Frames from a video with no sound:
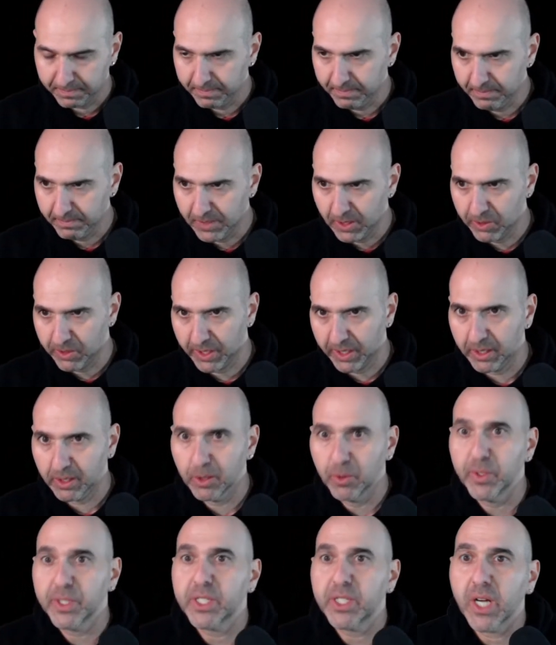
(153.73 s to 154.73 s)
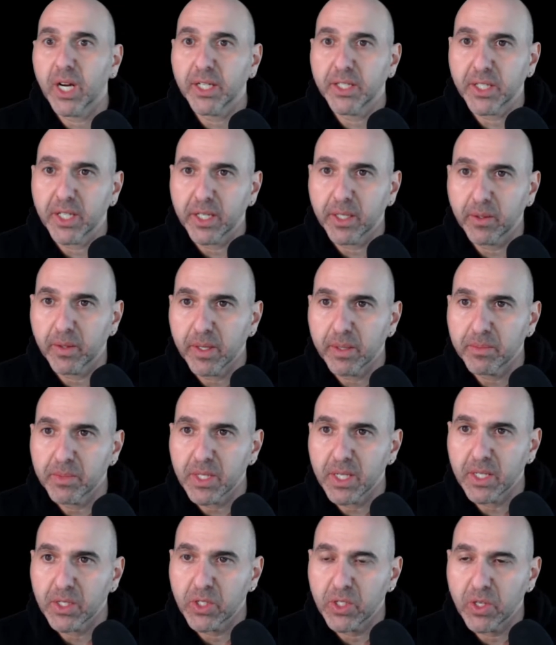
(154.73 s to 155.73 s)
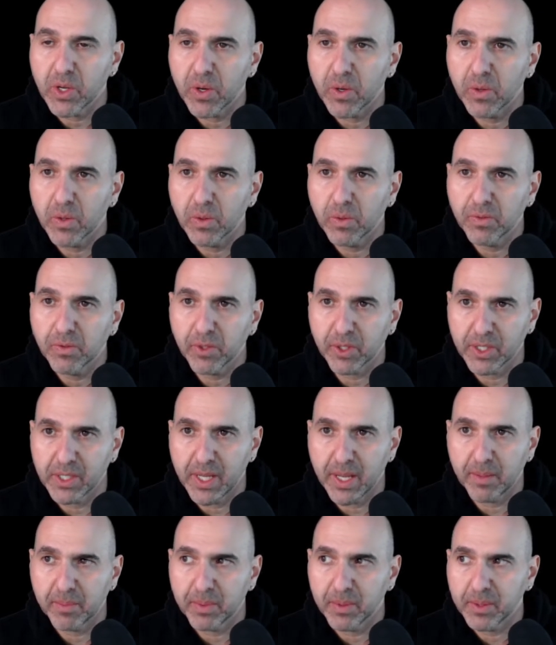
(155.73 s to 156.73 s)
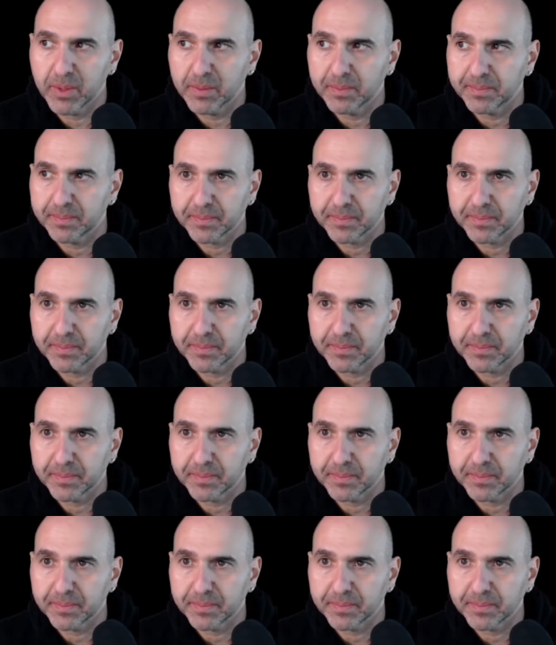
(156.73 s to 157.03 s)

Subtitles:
Using Lewis dot diagrams. And so, for example,